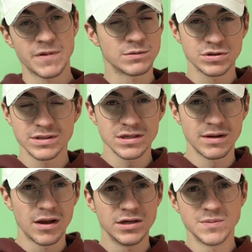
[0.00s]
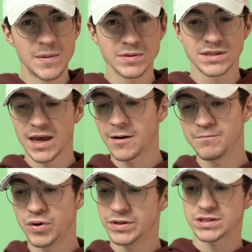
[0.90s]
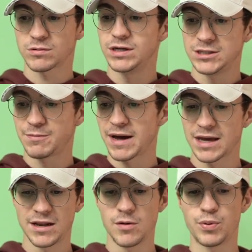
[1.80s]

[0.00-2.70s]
Now, I'm sure there's going to be loads of people saying, put the screens back in it,